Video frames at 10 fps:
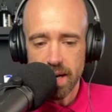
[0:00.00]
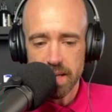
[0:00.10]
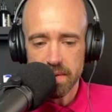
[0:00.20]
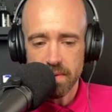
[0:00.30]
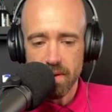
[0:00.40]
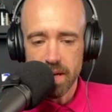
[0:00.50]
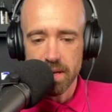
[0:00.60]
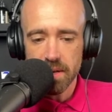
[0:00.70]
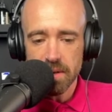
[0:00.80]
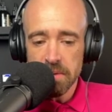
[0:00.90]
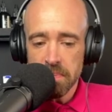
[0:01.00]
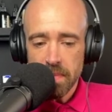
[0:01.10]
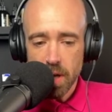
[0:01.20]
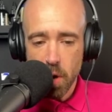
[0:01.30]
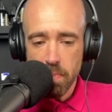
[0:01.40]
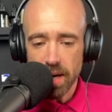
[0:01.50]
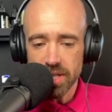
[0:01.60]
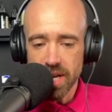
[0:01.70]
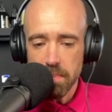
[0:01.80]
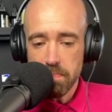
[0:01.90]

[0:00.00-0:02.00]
It's very low budget,